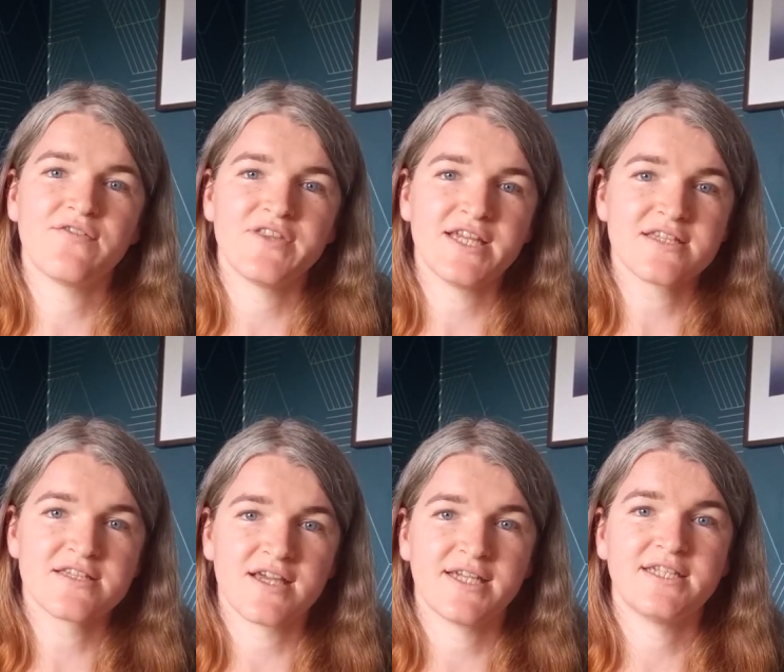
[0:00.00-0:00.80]
of the
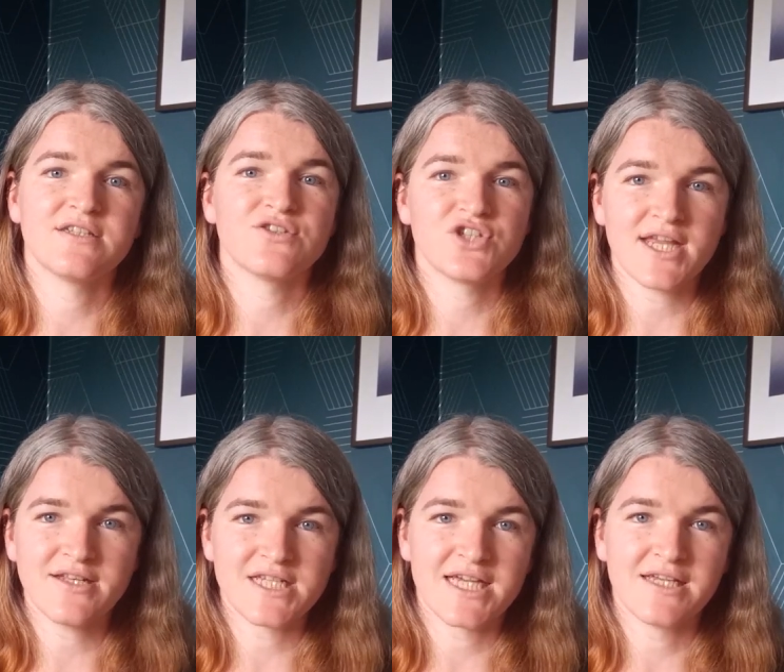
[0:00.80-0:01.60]
assigned
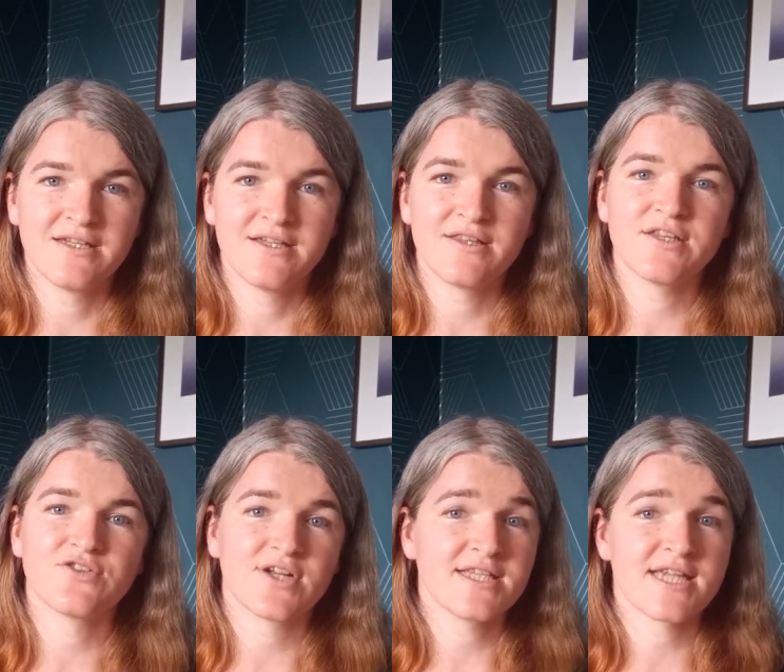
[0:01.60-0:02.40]
gender that
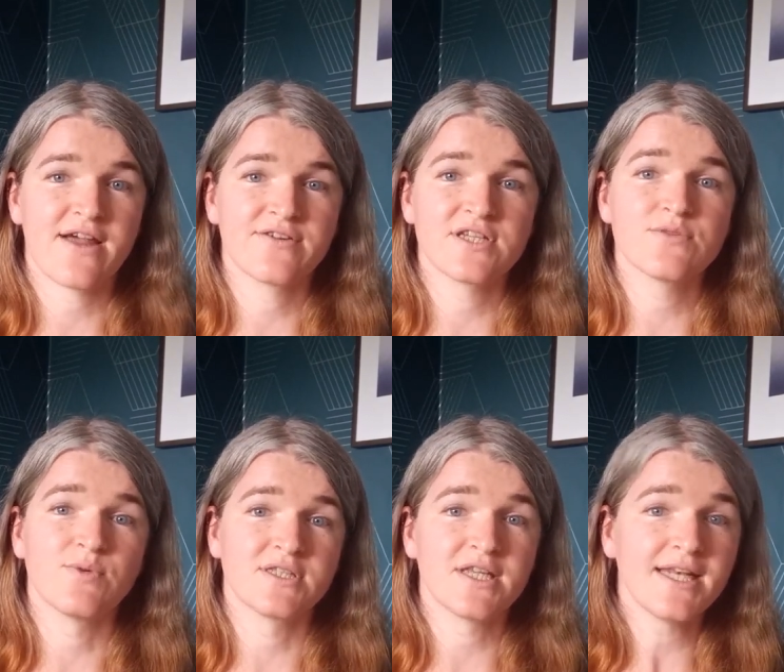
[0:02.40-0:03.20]
trans characters want to